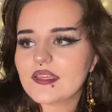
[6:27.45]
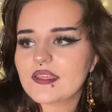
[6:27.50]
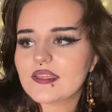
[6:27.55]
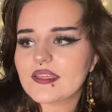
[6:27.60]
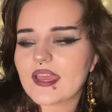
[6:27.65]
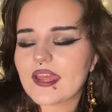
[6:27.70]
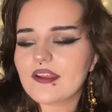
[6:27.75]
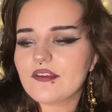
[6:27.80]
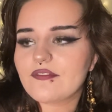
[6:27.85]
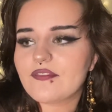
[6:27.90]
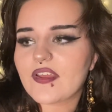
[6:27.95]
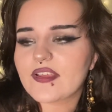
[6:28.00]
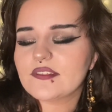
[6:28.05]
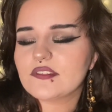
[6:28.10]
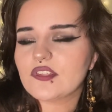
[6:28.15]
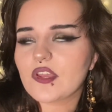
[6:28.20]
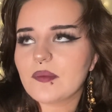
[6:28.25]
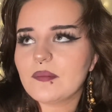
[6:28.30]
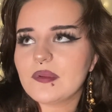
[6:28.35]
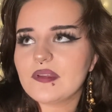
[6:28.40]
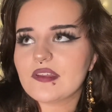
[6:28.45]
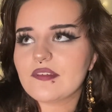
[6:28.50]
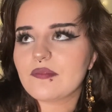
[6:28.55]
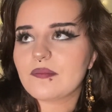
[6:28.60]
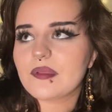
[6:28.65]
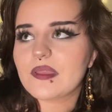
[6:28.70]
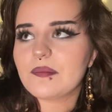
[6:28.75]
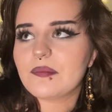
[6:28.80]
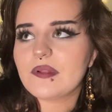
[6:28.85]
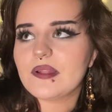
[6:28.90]
can affect so many different
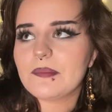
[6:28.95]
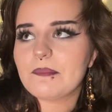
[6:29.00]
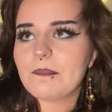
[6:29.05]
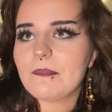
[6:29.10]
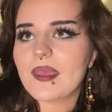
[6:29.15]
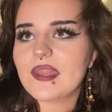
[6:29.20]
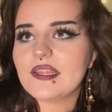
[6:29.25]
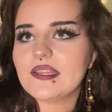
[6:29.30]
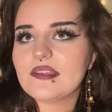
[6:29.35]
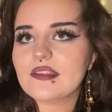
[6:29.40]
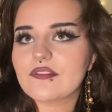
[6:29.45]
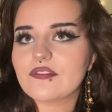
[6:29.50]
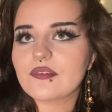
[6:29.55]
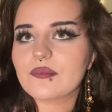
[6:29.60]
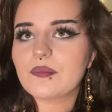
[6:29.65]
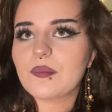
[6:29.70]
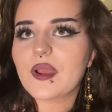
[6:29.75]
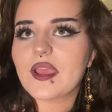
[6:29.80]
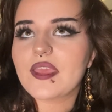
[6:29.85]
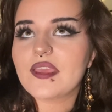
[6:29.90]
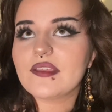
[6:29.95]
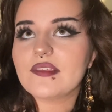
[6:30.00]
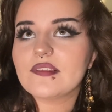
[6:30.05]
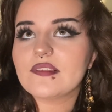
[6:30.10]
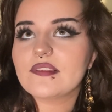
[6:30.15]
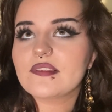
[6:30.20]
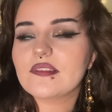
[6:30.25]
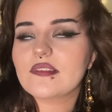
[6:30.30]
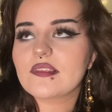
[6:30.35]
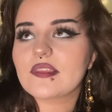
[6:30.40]
people in many different ways,